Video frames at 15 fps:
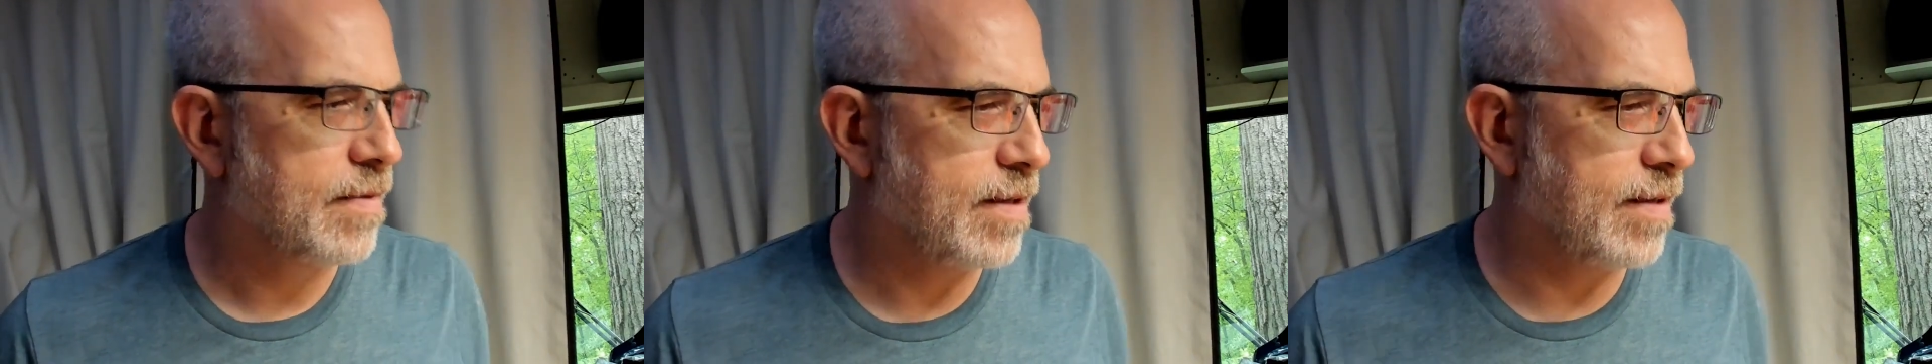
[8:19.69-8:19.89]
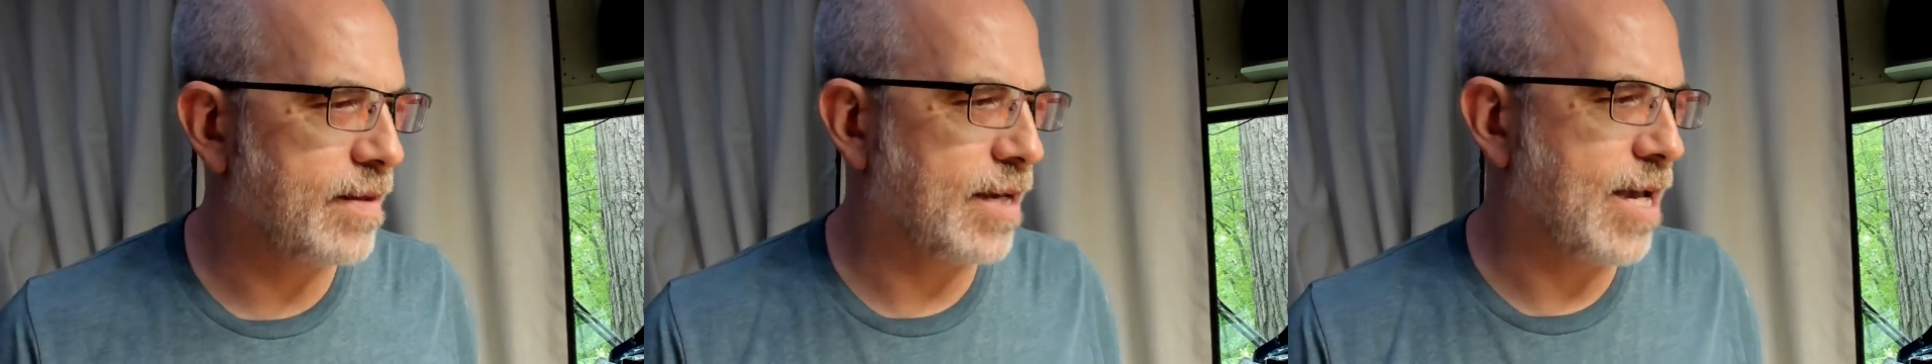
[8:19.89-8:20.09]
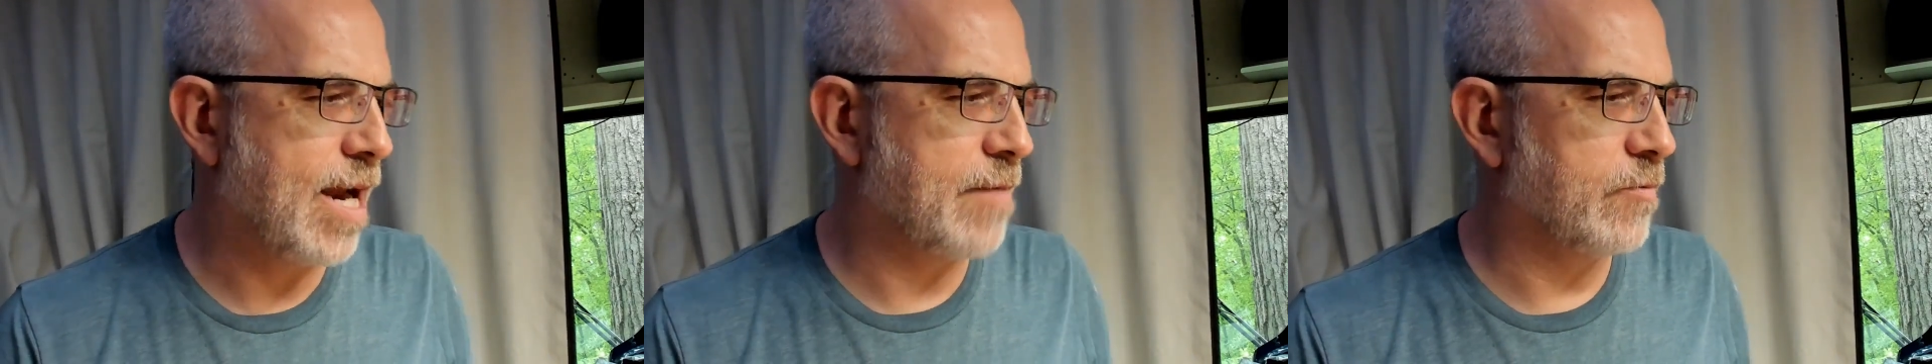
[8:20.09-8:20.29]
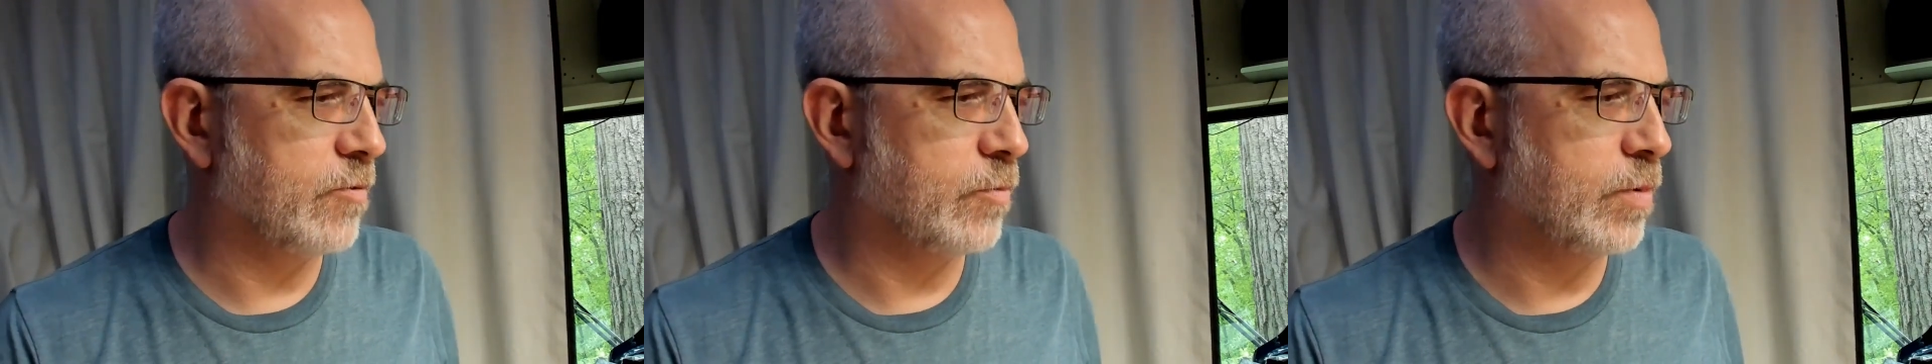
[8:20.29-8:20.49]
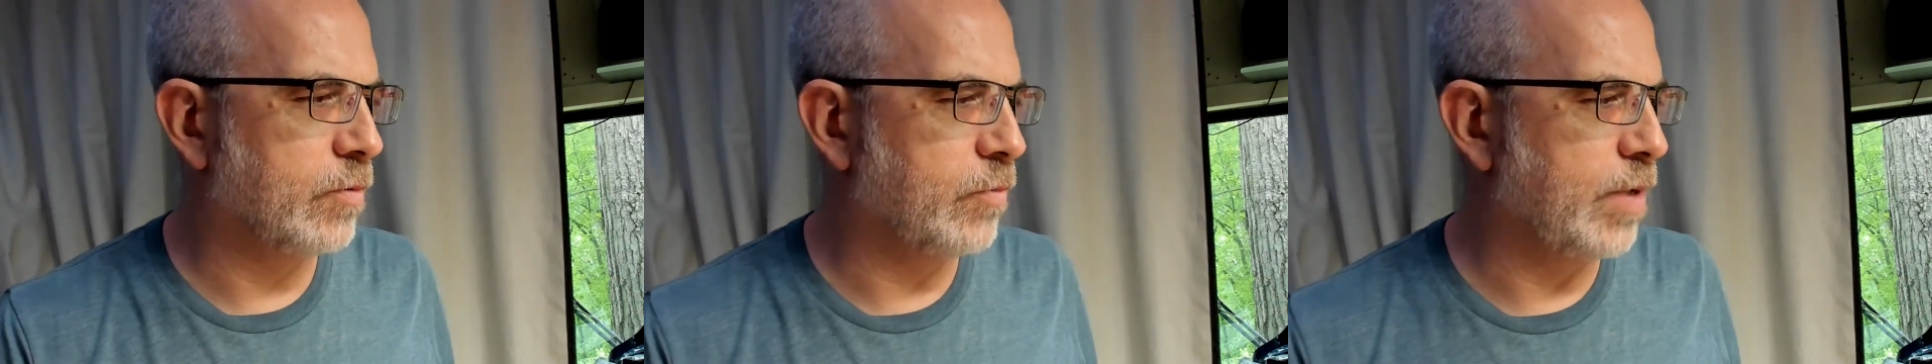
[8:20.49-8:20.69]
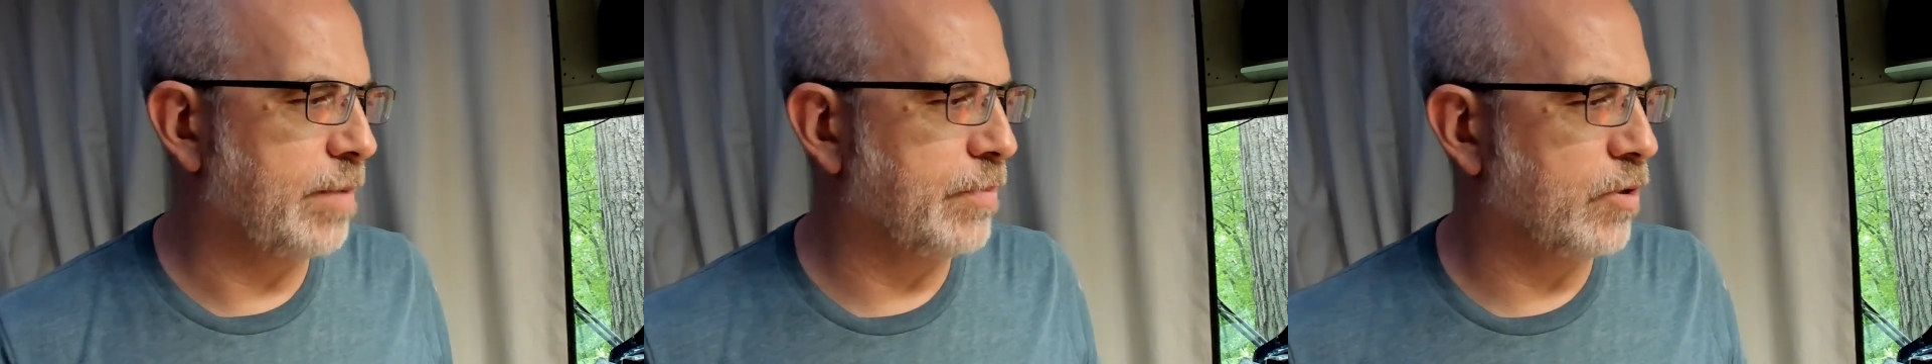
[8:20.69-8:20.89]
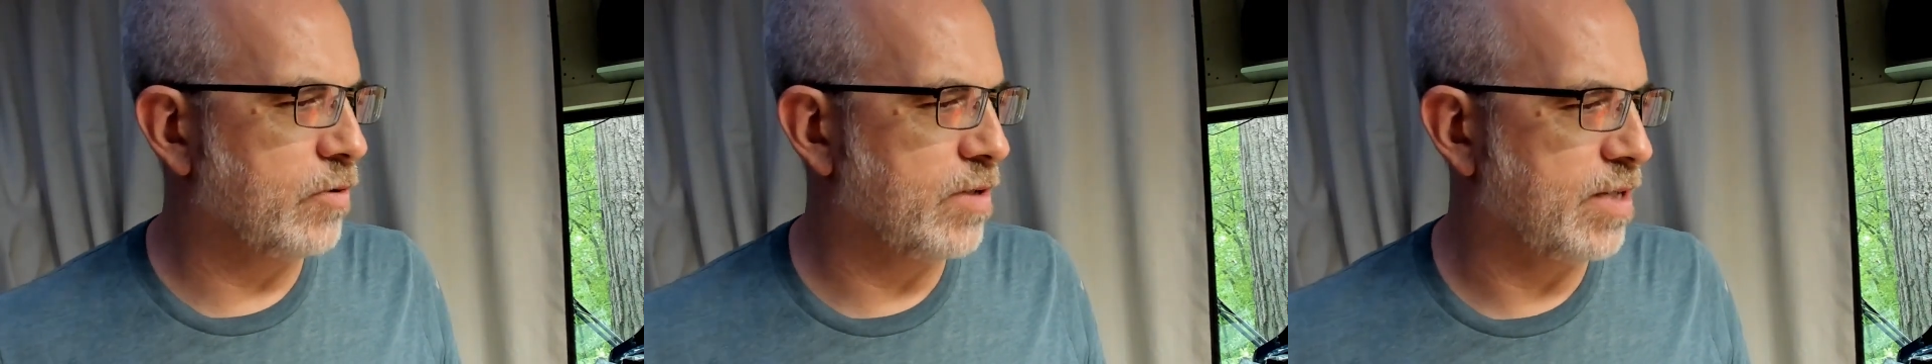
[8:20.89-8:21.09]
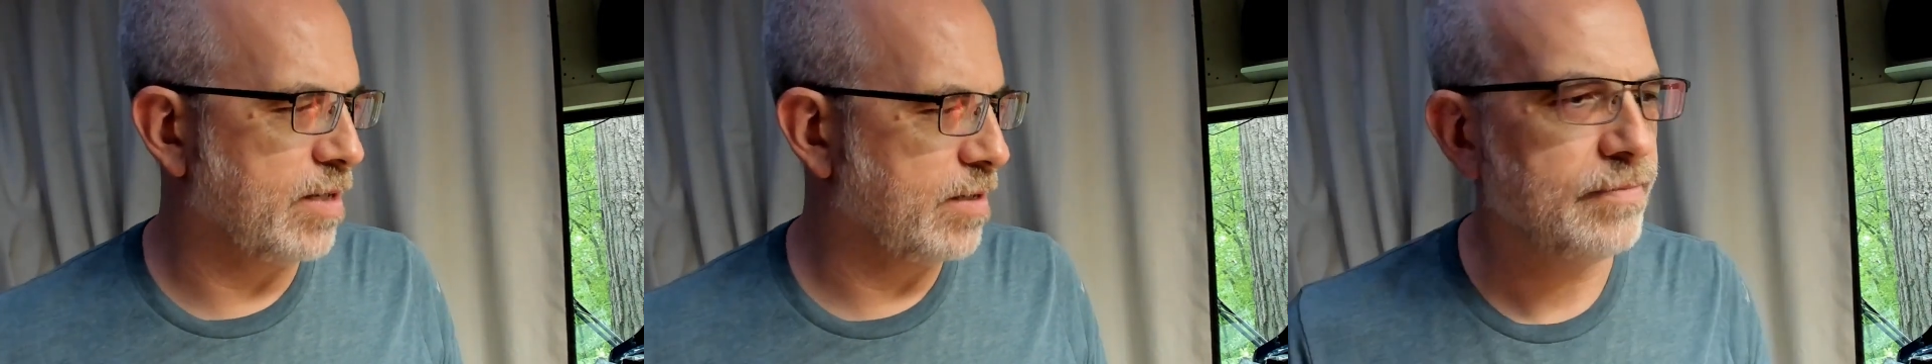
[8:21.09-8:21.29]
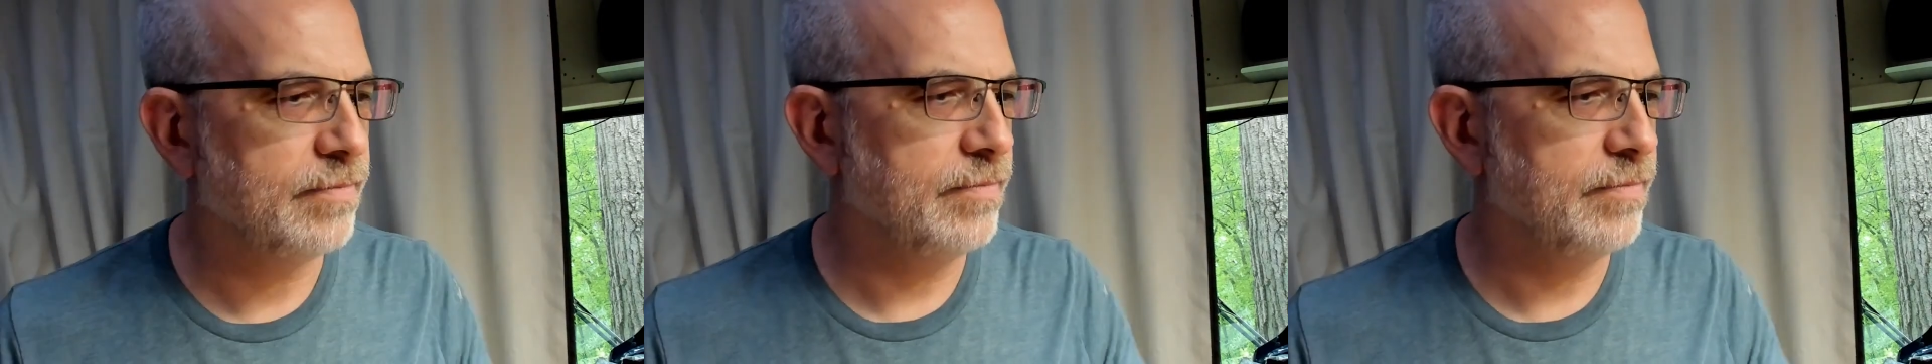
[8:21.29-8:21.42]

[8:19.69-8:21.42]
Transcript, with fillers: then the camera will reboot.